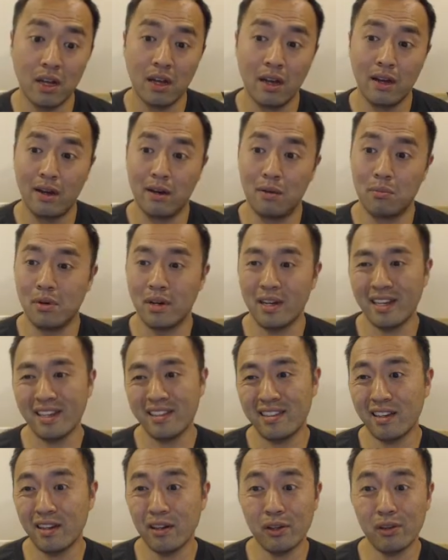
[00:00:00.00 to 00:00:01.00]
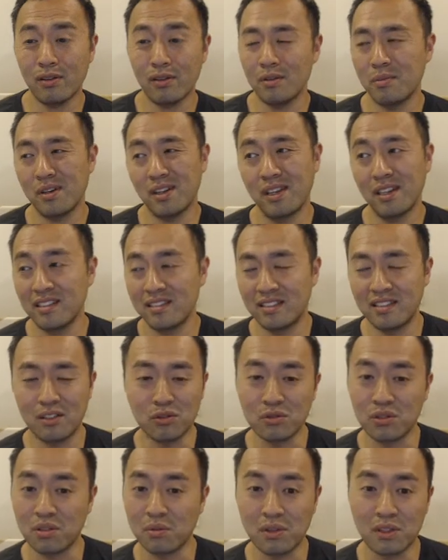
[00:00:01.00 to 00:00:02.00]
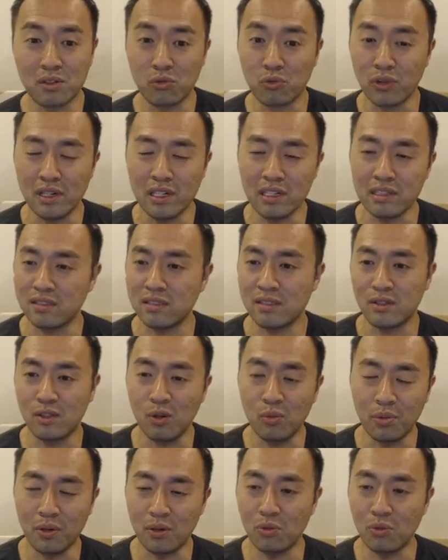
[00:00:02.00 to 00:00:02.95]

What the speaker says: But I can tell you, I mean, unless they're doing something really stupid,